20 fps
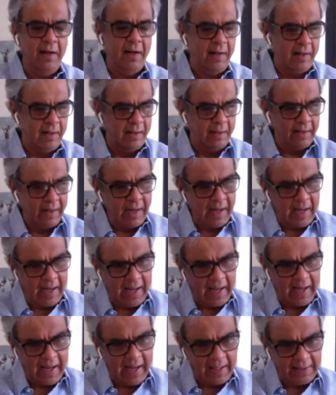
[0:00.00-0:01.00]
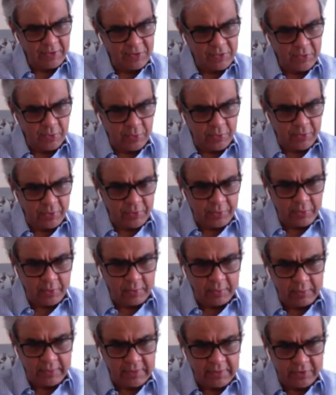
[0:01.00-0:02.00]
Uh, and so,
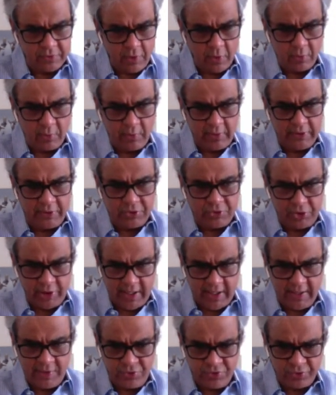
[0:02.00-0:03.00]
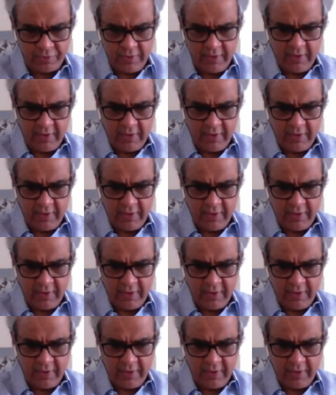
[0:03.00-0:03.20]
it's not only change;